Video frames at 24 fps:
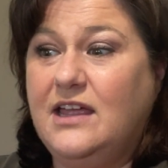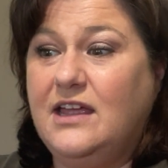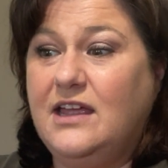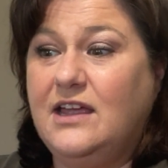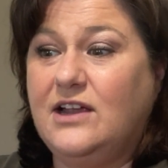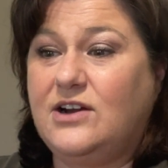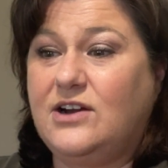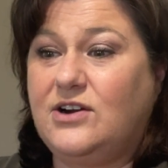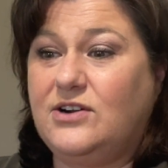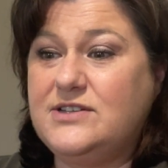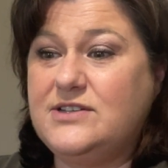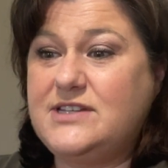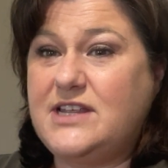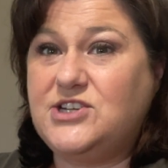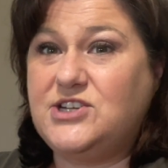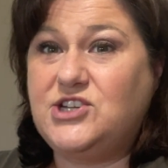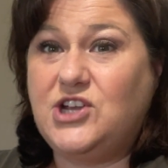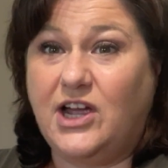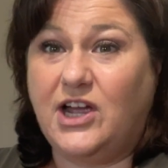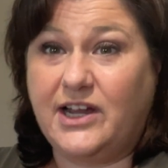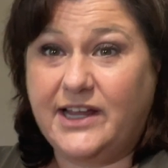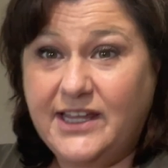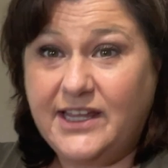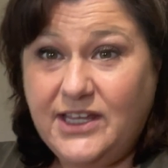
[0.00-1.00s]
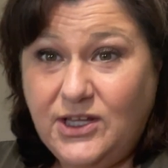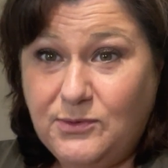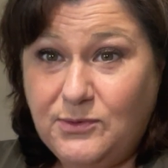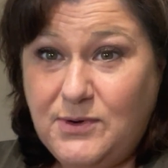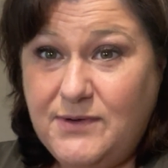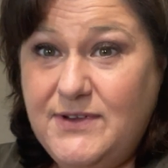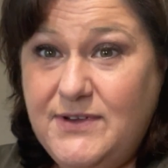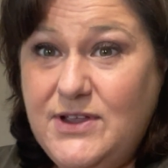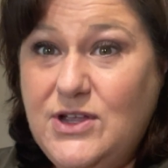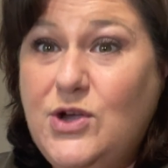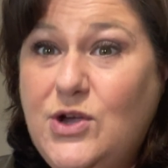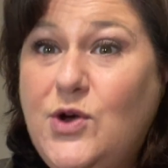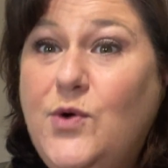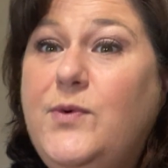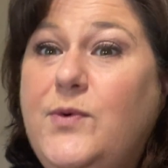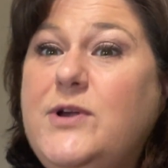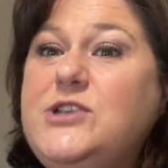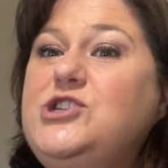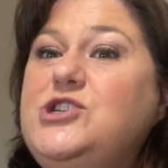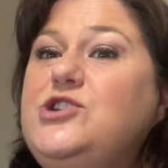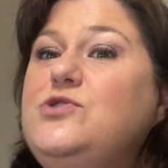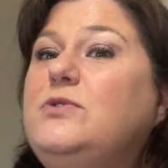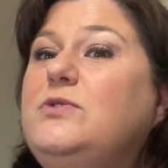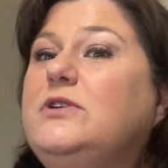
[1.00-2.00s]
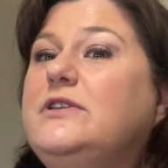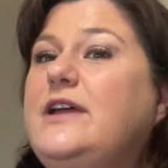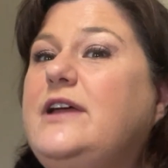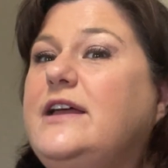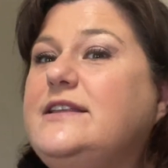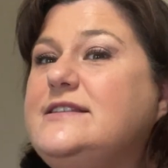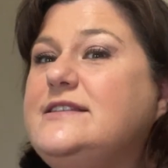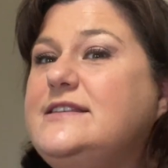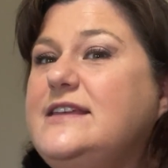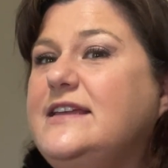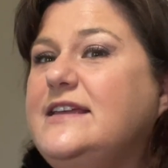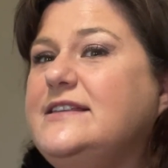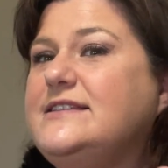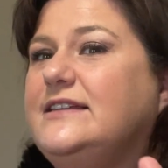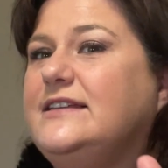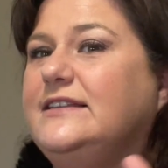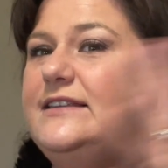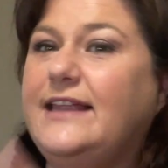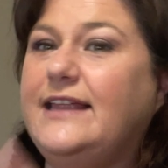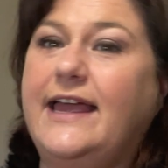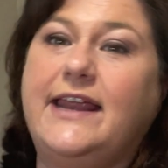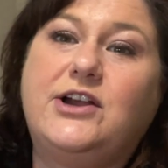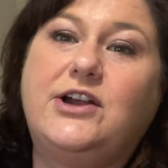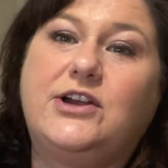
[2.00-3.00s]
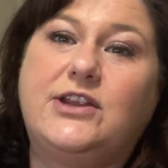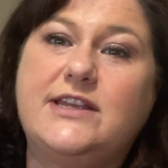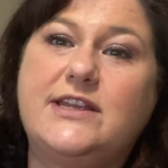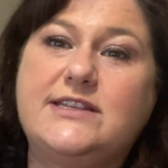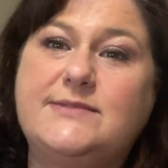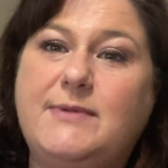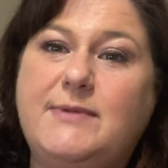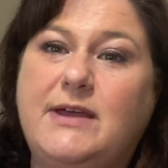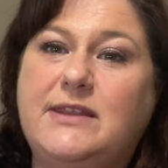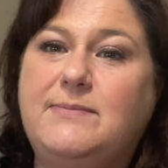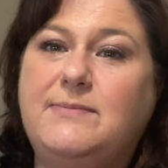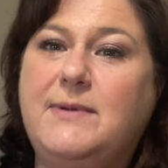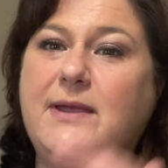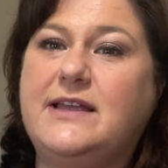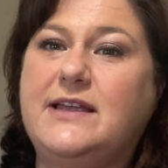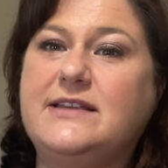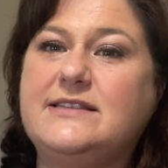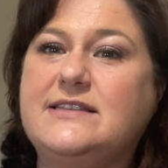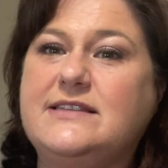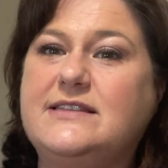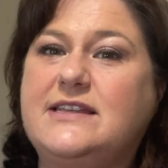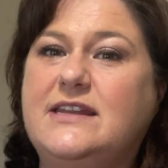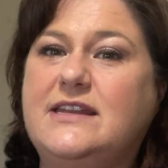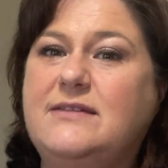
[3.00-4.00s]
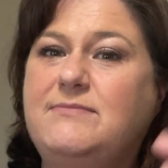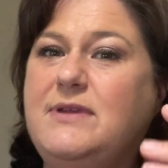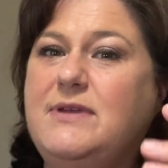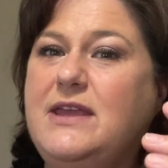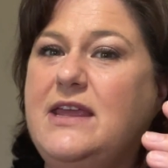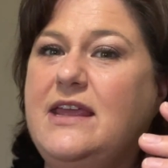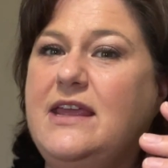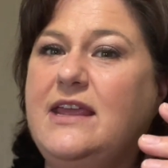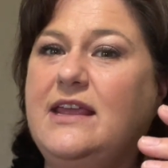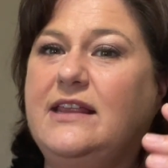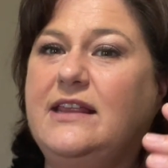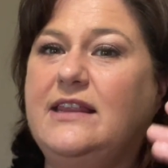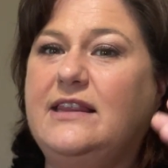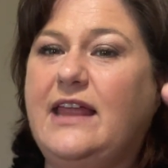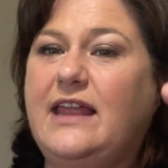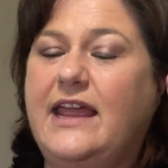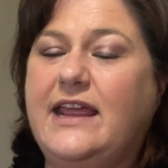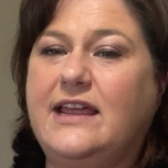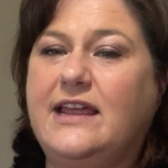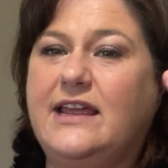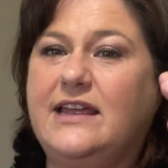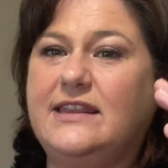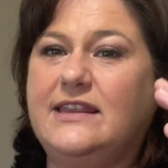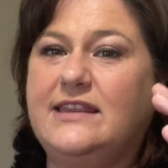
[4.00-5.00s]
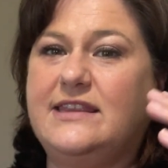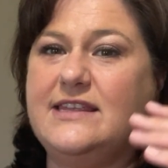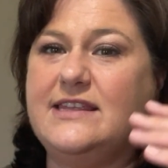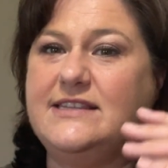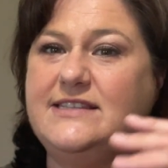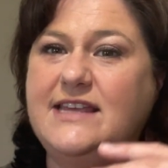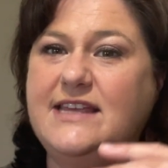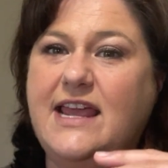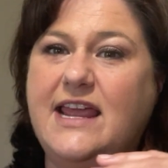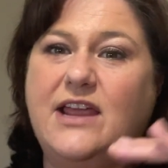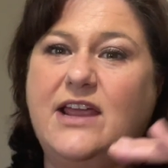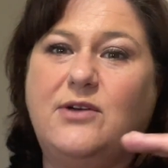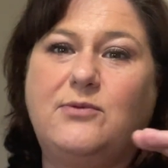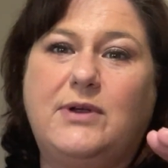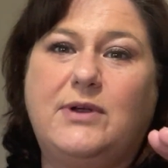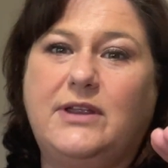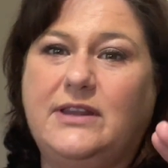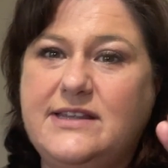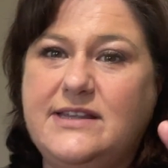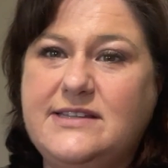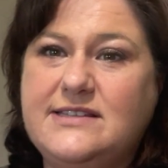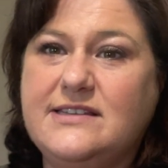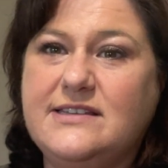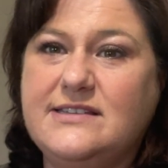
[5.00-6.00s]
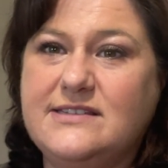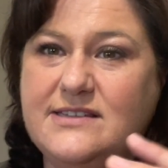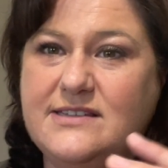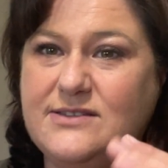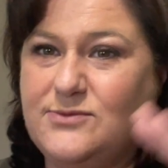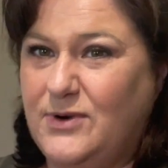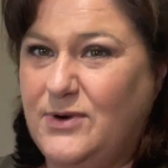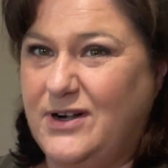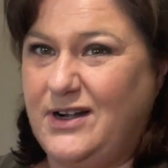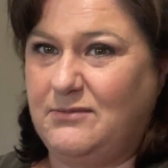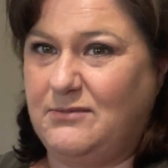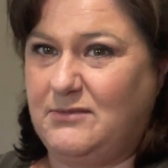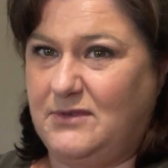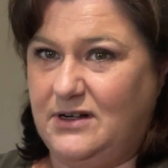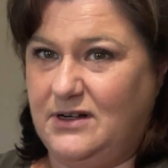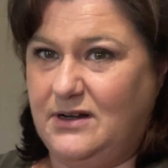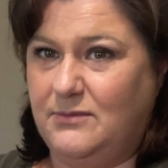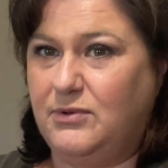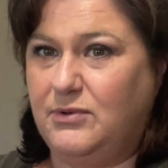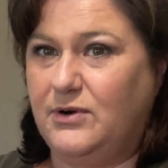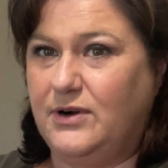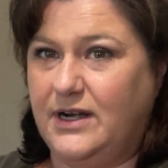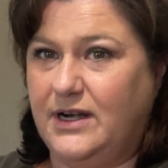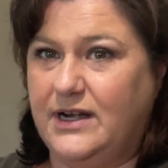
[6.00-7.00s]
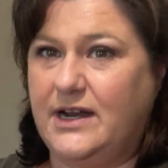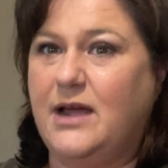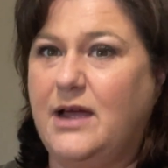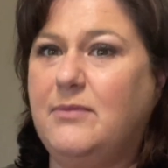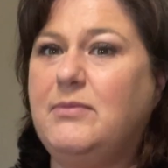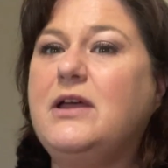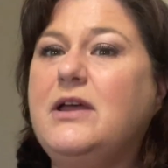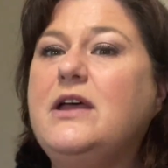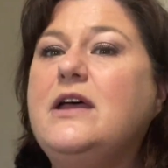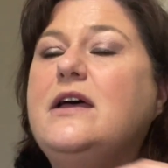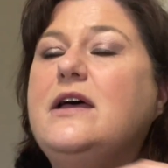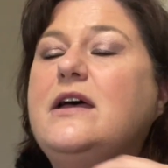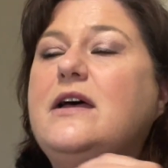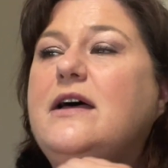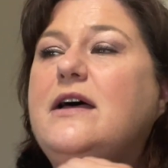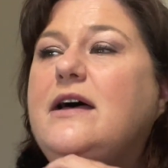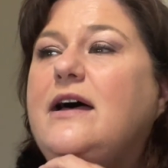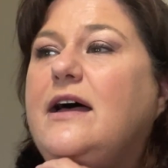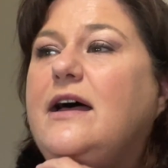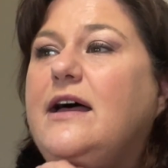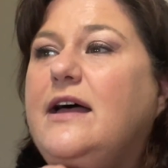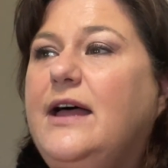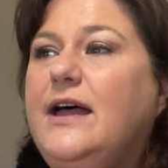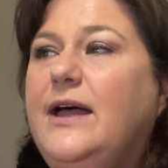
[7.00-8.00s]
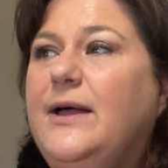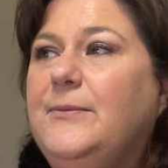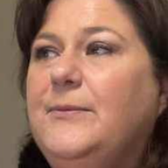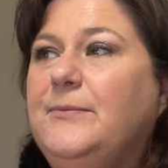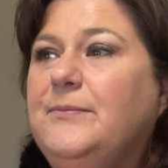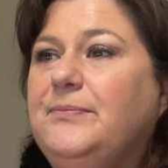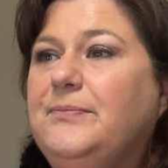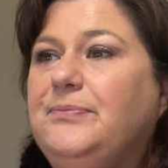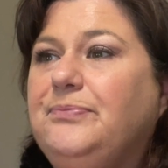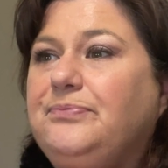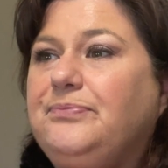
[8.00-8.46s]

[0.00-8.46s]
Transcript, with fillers: Girls on Chalk Hill review, which you will not see until later this month because it's going to be like the day it releases is when I'm going to put it up. Um,